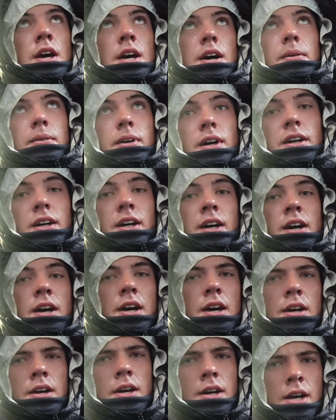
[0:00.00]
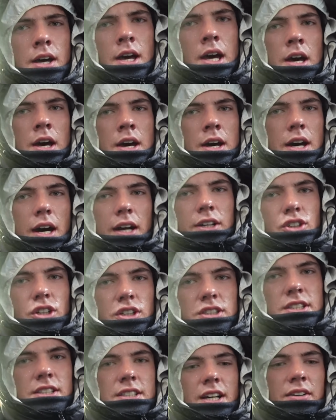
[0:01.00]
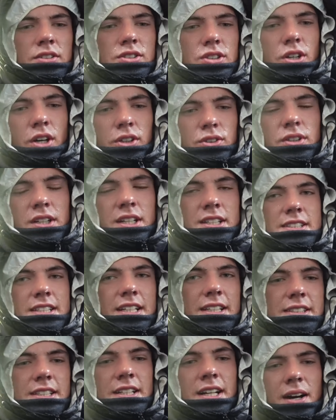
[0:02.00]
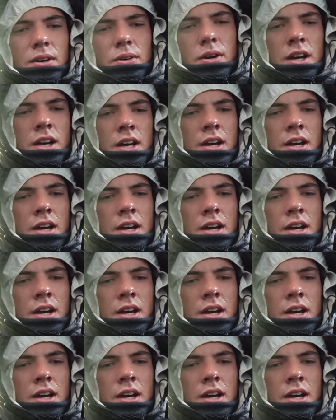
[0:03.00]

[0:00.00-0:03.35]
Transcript: I'm gonna adjust it down to 160 now